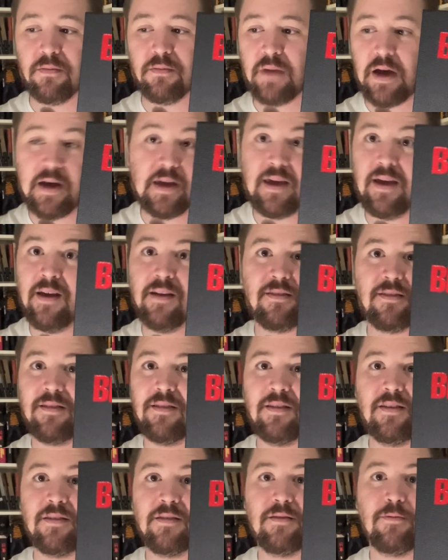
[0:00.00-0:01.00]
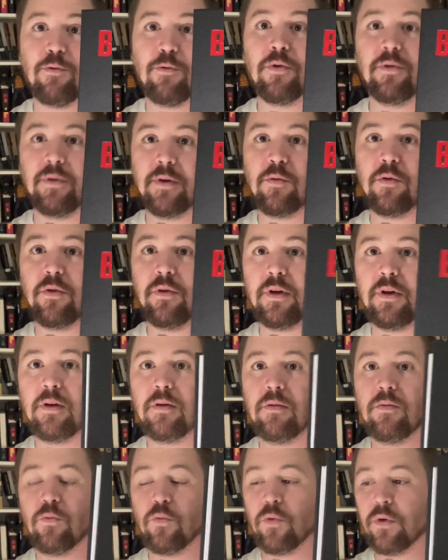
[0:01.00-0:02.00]
I can't. It's really, really,
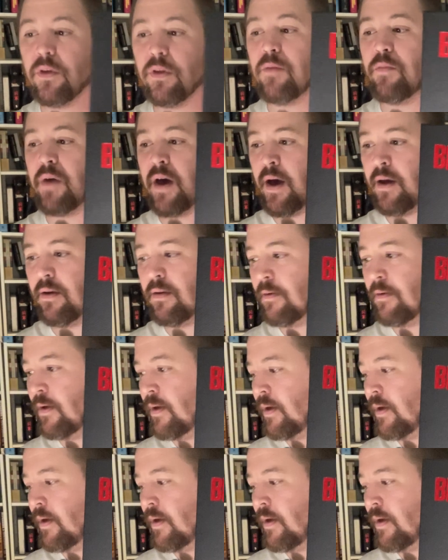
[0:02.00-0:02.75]
really bad.